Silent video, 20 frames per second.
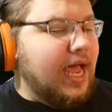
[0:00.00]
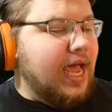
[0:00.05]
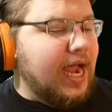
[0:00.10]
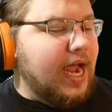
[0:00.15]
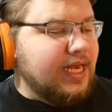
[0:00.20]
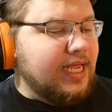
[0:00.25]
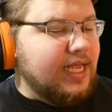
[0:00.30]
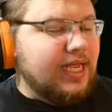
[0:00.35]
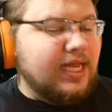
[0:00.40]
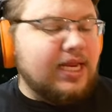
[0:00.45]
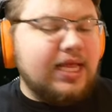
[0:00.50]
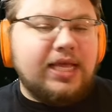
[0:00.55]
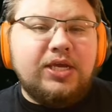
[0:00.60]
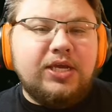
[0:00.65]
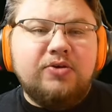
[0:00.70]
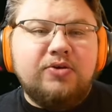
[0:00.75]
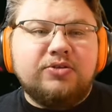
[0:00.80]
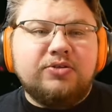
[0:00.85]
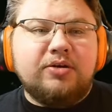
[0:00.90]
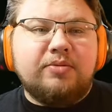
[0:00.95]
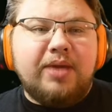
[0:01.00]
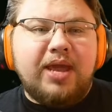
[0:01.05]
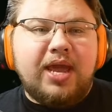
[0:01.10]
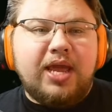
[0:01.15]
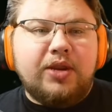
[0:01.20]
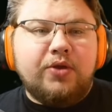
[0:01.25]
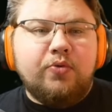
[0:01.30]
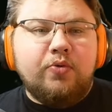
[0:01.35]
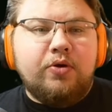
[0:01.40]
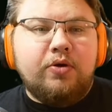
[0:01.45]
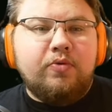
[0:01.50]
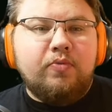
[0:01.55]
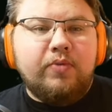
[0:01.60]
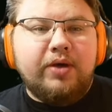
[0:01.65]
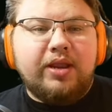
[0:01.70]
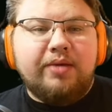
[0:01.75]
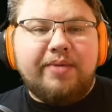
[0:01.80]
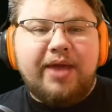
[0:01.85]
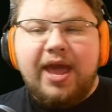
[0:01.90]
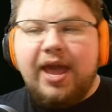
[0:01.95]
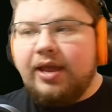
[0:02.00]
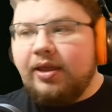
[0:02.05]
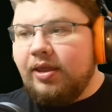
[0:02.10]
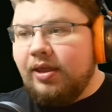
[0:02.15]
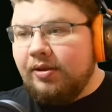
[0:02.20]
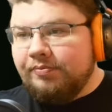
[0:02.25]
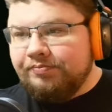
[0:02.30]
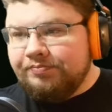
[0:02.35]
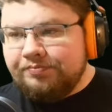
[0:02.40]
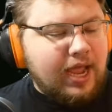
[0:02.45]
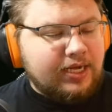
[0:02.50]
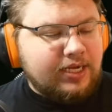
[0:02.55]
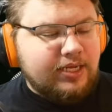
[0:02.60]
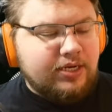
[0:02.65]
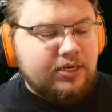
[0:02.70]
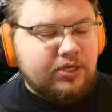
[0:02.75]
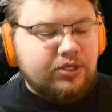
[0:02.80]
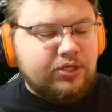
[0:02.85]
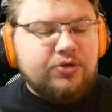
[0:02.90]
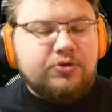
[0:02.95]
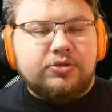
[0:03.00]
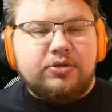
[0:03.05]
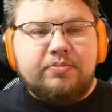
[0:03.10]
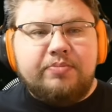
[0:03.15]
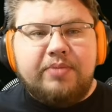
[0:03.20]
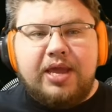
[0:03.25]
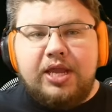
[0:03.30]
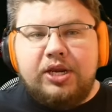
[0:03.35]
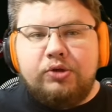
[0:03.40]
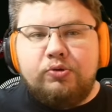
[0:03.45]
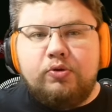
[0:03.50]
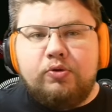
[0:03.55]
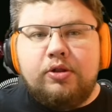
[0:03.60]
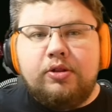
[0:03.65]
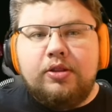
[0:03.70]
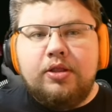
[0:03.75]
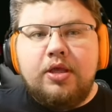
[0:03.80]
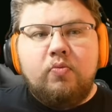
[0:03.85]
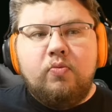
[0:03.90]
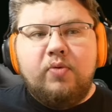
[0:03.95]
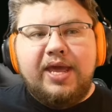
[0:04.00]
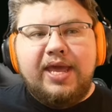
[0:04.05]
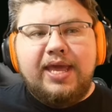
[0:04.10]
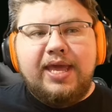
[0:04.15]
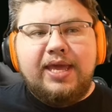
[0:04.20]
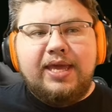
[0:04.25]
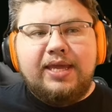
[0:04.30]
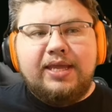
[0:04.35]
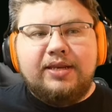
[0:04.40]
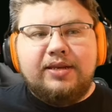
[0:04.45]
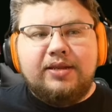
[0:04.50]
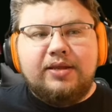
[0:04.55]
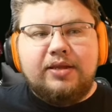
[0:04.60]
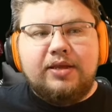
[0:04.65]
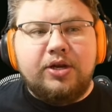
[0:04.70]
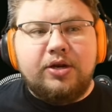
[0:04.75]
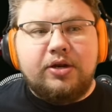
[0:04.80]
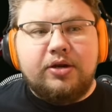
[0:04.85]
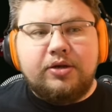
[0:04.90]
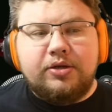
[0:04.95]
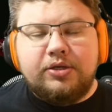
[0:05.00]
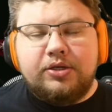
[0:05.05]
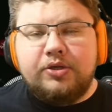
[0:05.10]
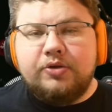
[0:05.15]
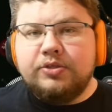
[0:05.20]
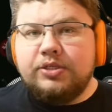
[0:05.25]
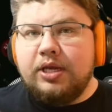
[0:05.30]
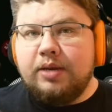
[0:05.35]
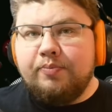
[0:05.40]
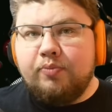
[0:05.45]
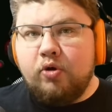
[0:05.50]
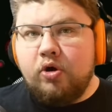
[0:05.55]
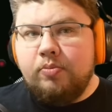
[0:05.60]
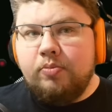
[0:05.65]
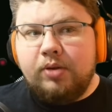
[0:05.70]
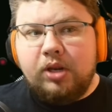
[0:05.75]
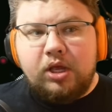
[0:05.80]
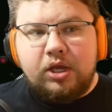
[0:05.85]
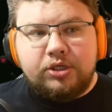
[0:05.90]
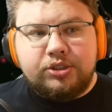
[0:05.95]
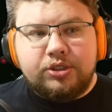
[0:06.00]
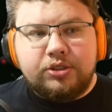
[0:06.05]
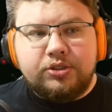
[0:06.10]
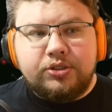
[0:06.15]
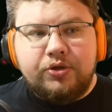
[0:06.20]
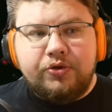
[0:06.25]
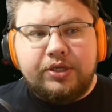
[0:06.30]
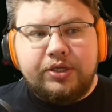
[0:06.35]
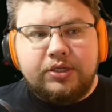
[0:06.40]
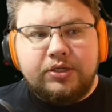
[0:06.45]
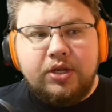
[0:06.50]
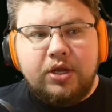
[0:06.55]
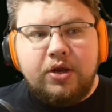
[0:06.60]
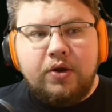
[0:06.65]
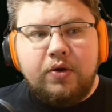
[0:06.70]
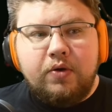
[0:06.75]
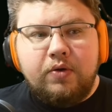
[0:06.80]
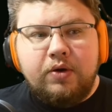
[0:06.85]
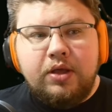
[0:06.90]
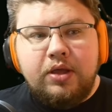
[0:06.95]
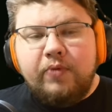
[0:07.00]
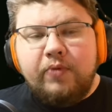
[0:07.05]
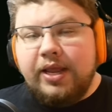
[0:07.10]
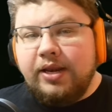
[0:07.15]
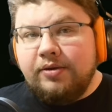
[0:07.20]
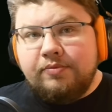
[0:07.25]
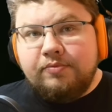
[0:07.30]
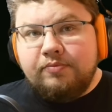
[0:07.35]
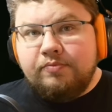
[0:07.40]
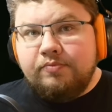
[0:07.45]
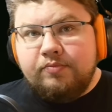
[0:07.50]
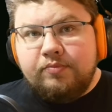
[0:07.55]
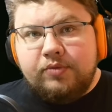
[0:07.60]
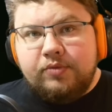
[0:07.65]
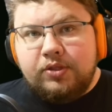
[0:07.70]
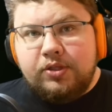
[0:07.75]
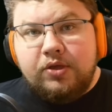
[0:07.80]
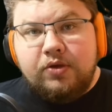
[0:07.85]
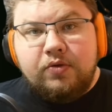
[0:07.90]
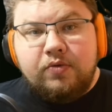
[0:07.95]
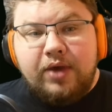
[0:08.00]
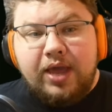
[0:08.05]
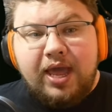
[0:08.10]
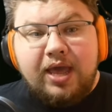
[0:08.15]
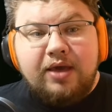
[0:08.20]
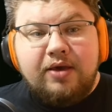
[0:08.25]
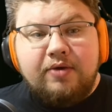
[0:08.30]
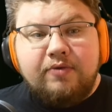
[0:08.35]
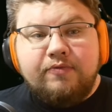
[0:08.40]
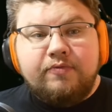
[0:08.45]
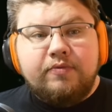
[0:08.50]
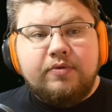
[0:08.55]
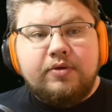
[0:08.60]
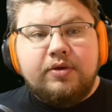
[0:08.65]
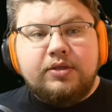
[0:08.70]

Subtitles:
I need a user manual when I'm hacking. I need a user manual when you're using a probe launcher, so you can know when you have